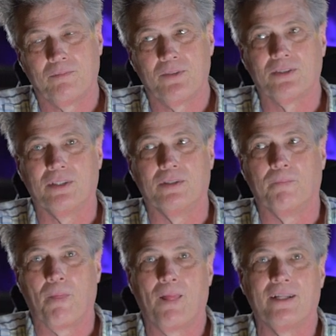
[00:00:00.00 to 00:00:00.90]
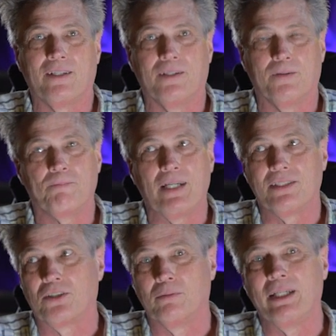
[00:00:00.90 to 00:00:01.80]
So, you know,
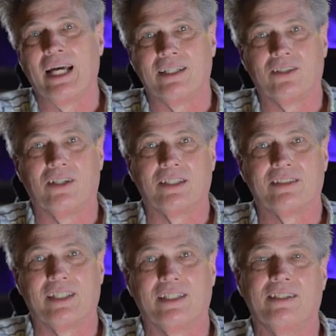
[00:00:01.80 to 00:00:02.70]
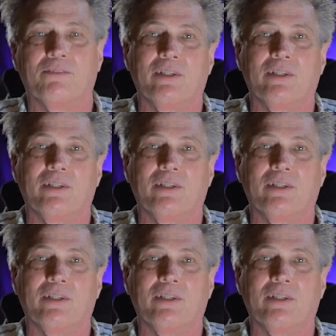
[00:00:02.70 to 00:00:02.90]
as Herbie Hancock said,